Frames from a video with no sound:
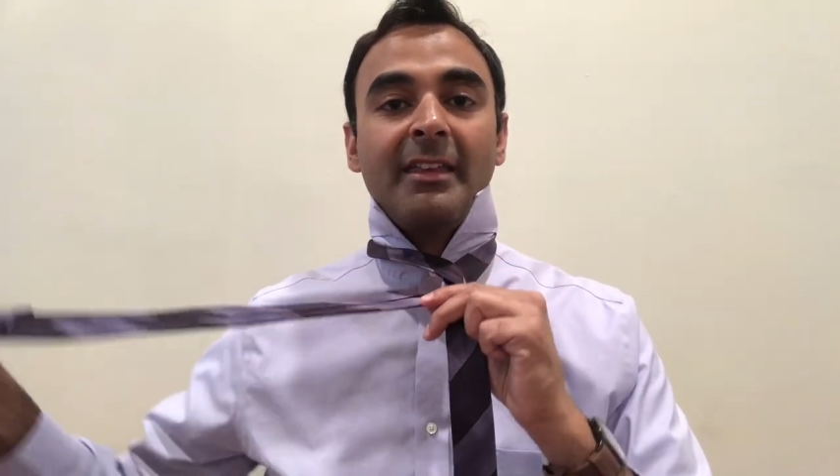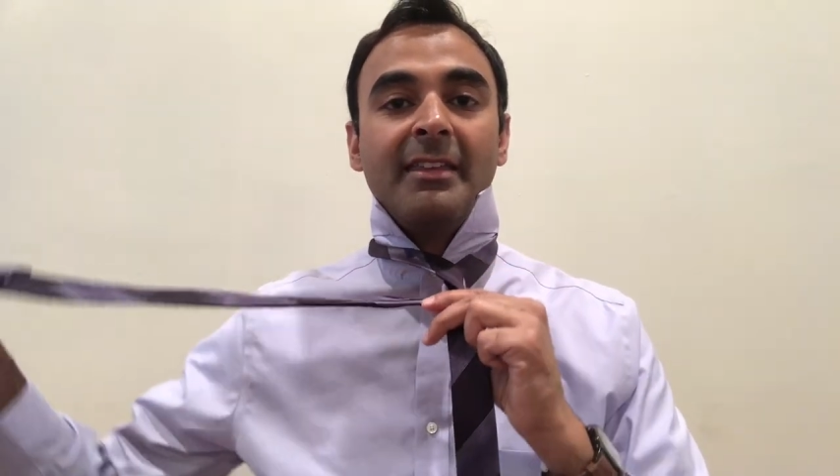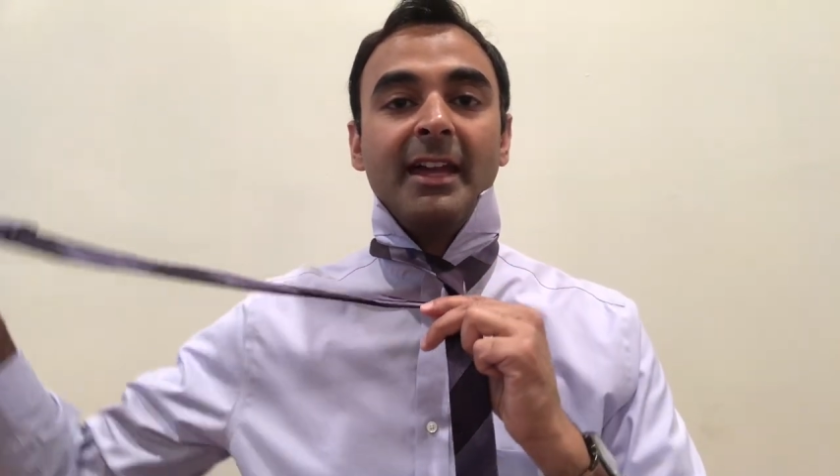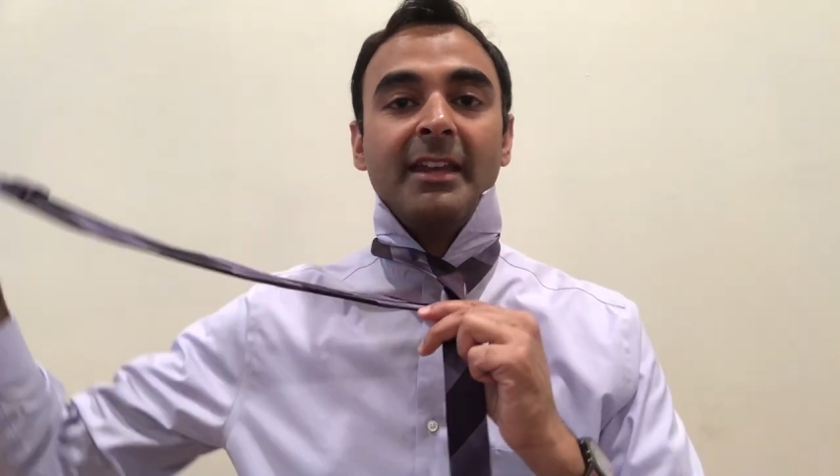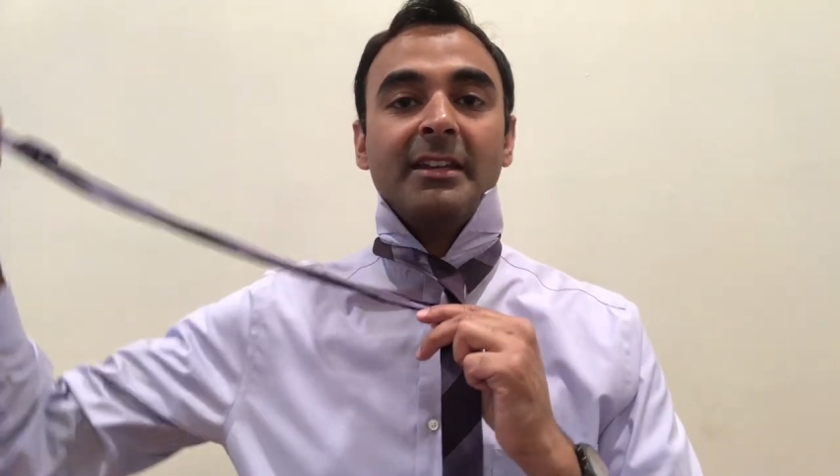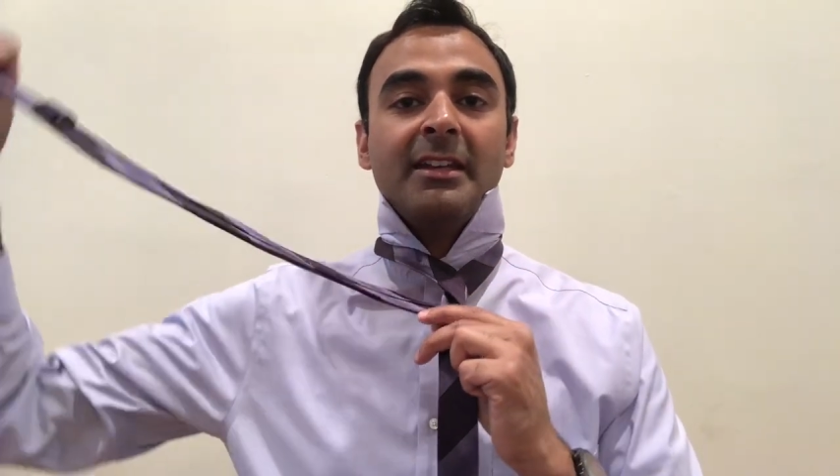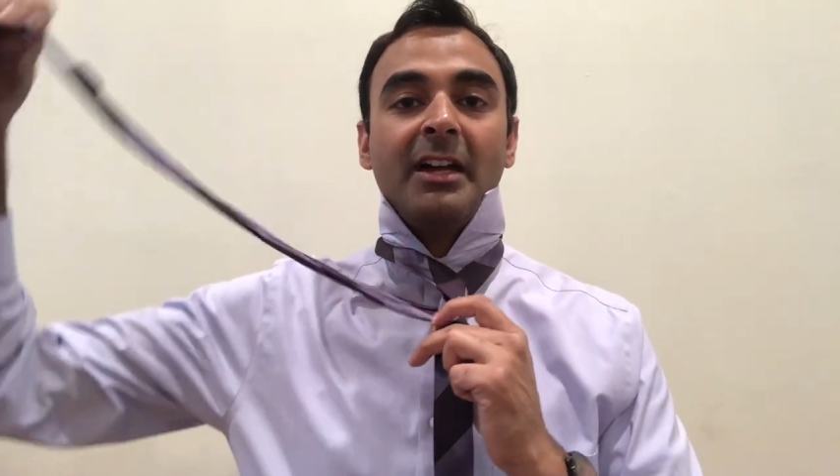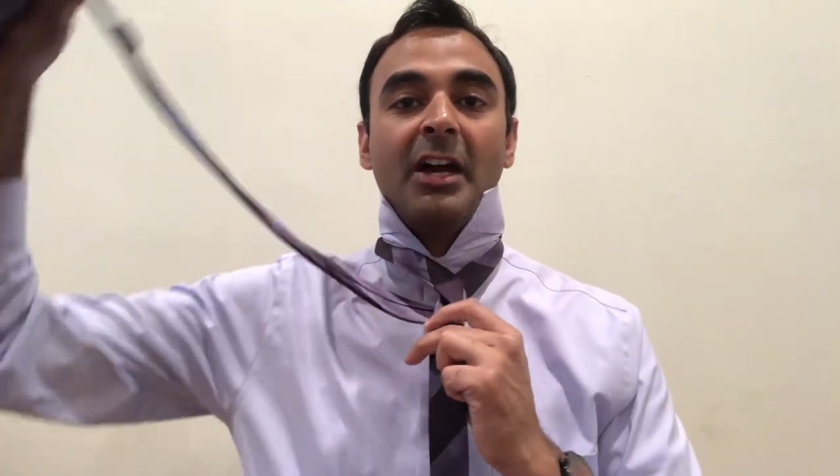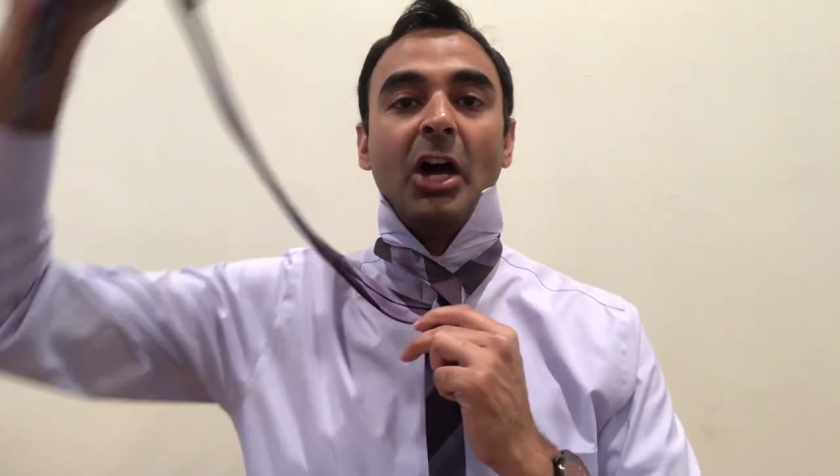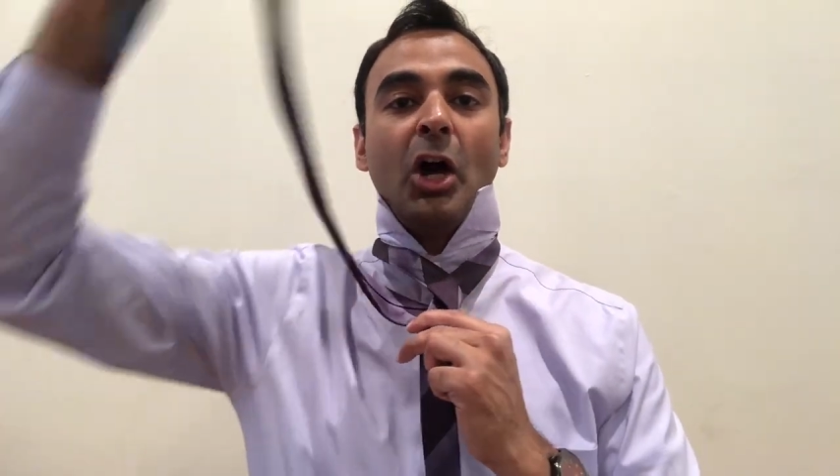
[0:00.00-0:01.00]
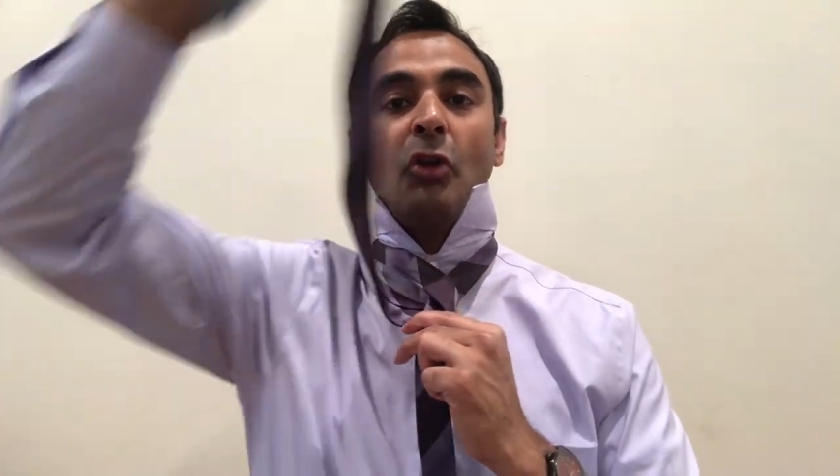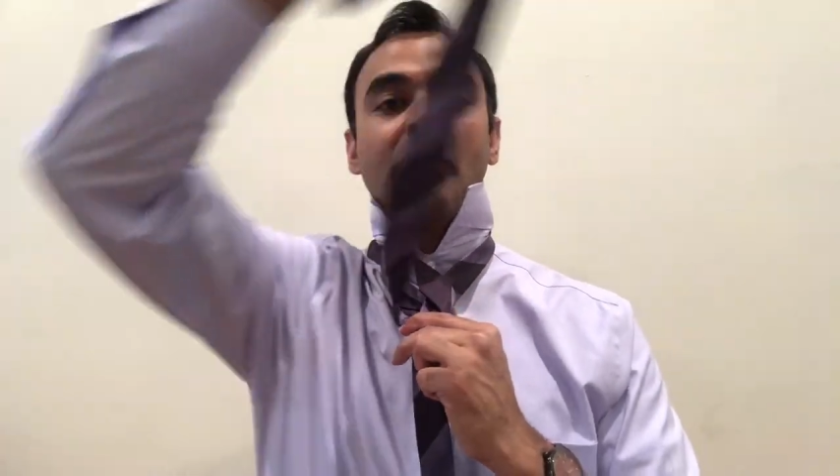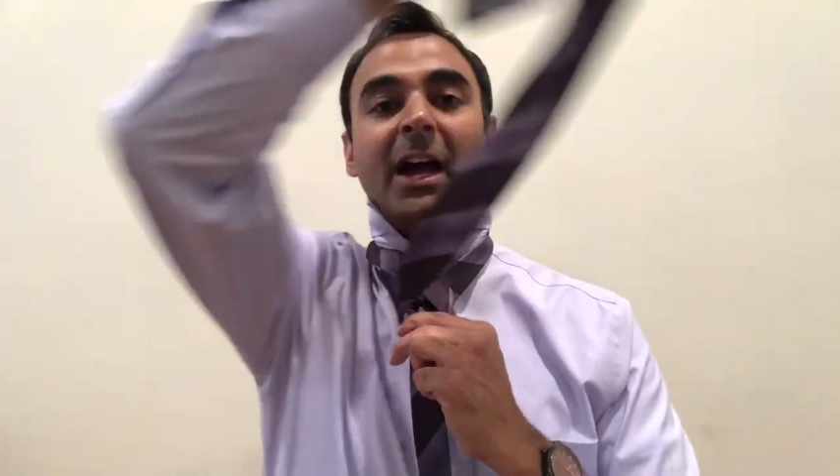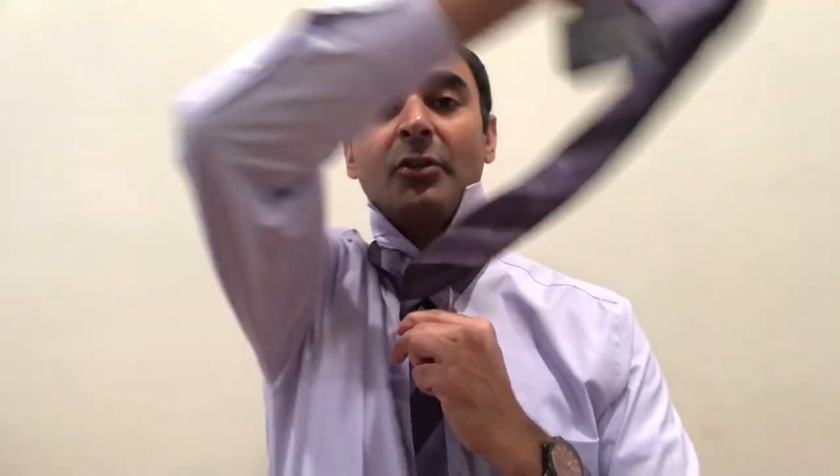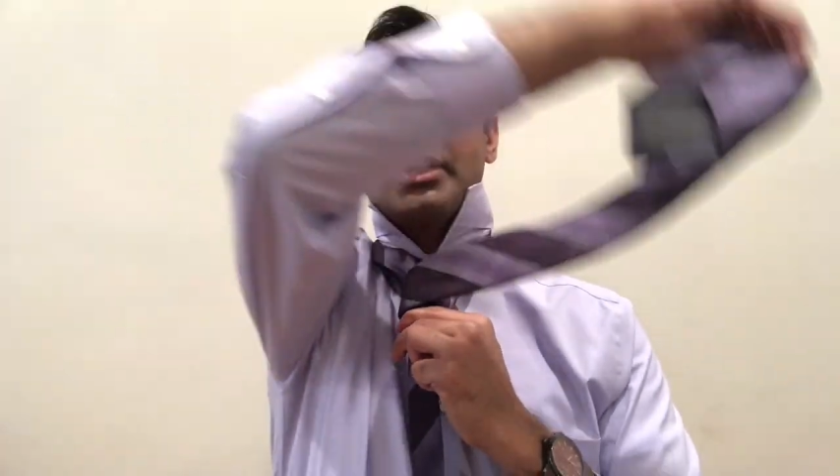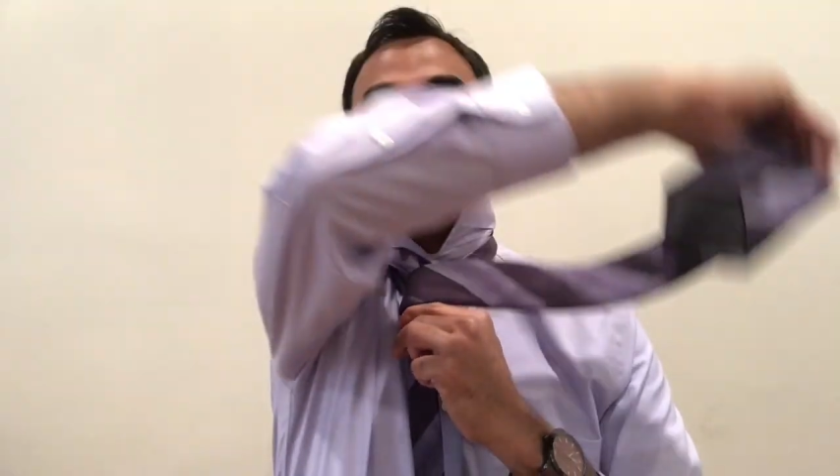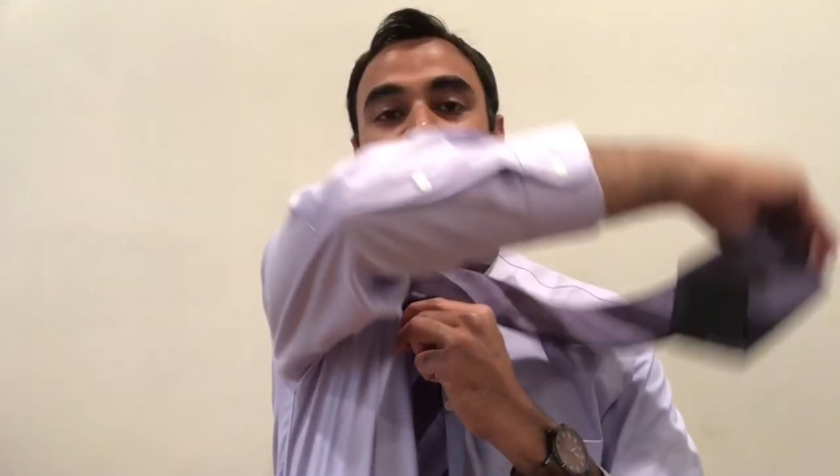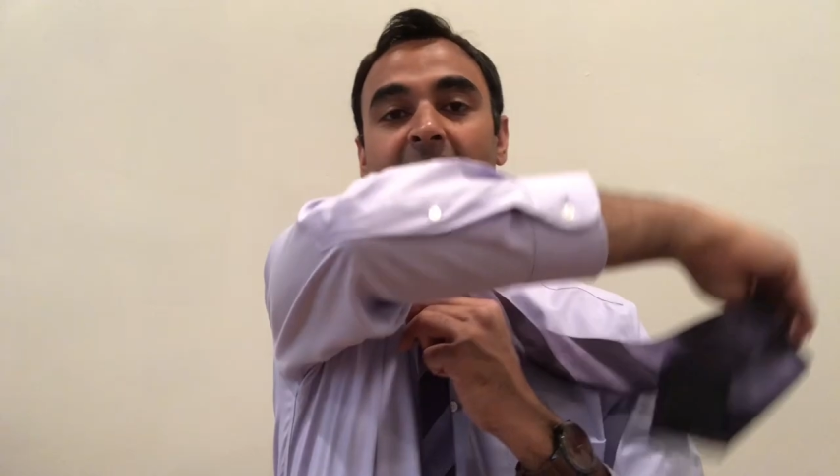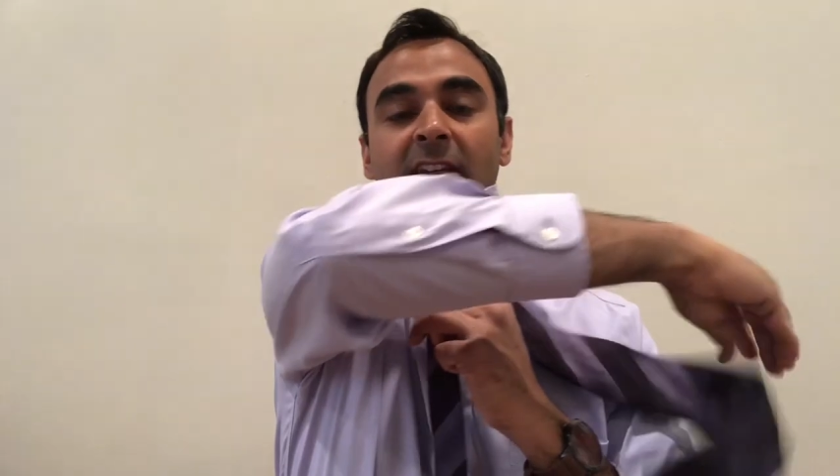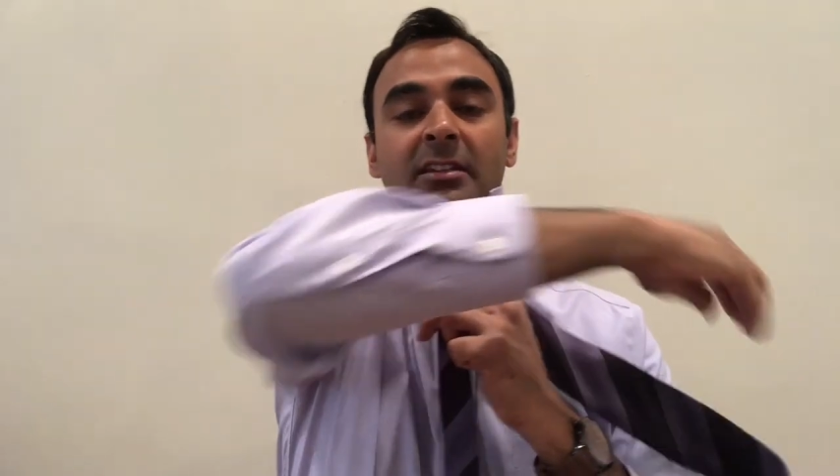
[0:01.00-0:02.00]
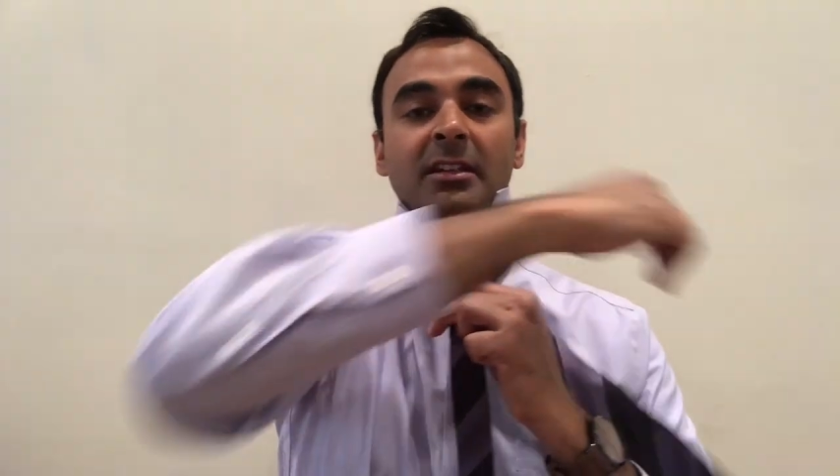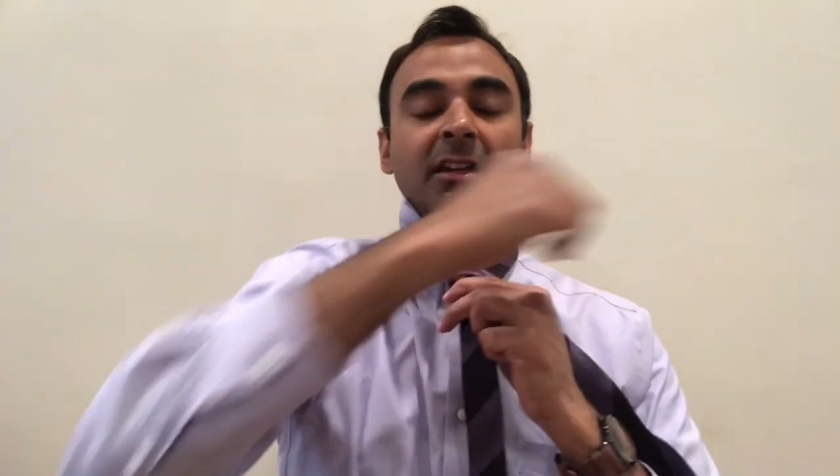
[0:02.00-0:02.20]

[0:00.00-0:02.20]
then around again.